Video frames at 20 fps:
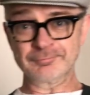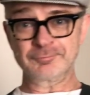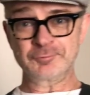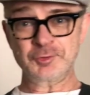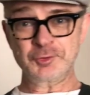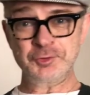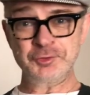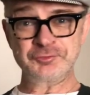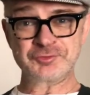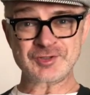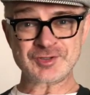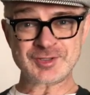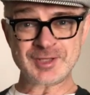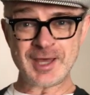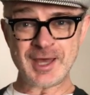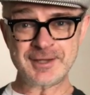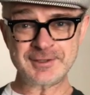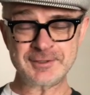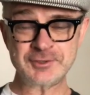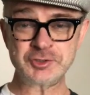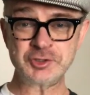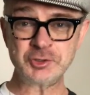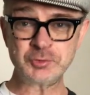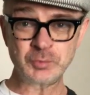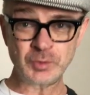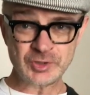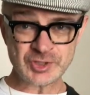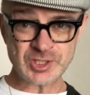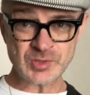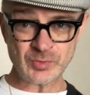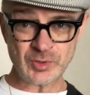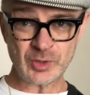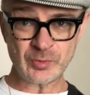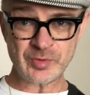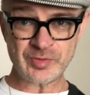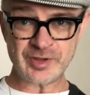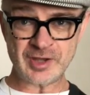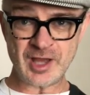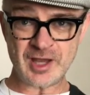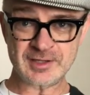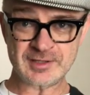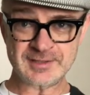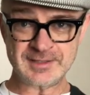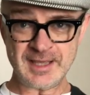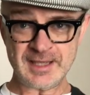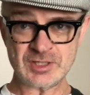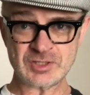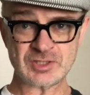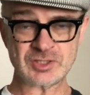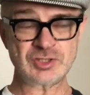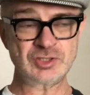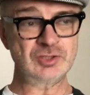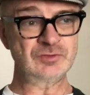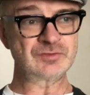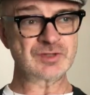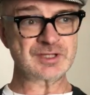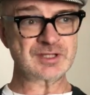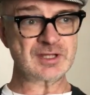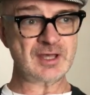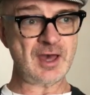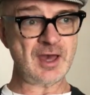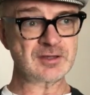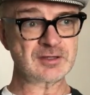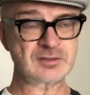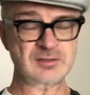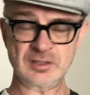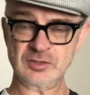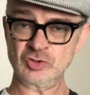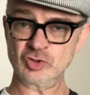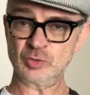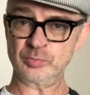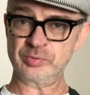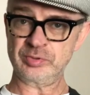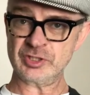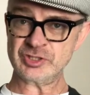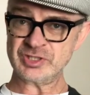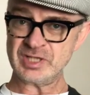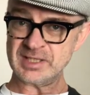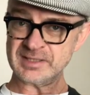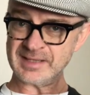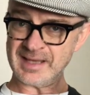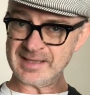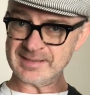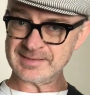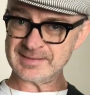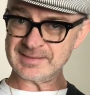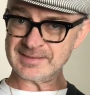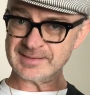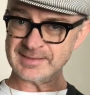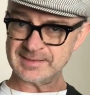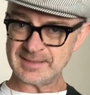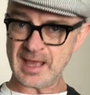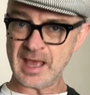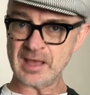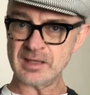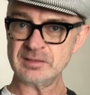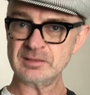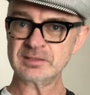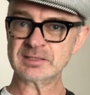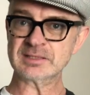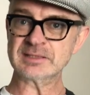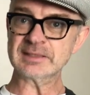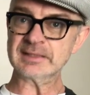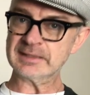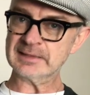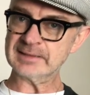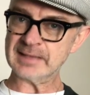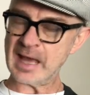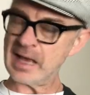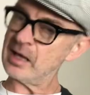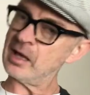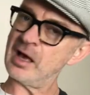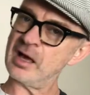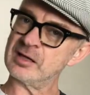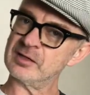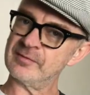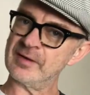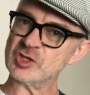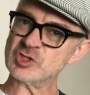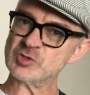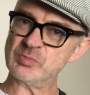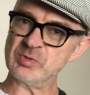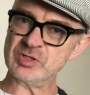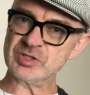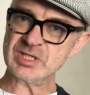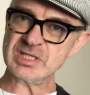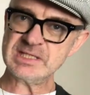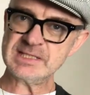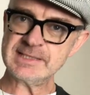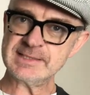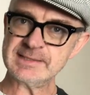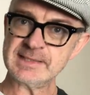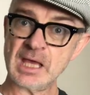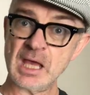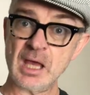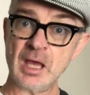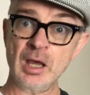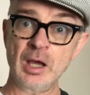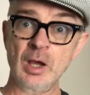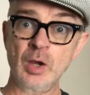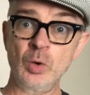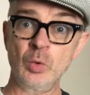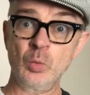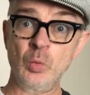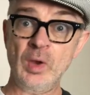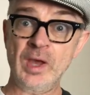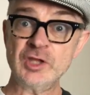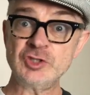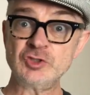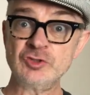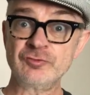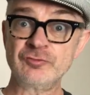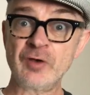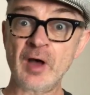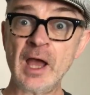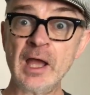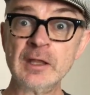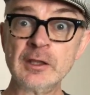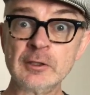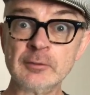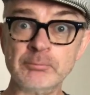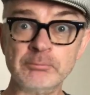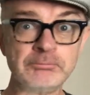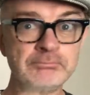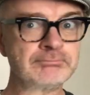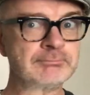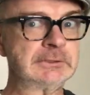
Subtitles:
you've decided you want to work with an architect. You've decided that your project has the scale to need that kind of expertise. Where do you find them?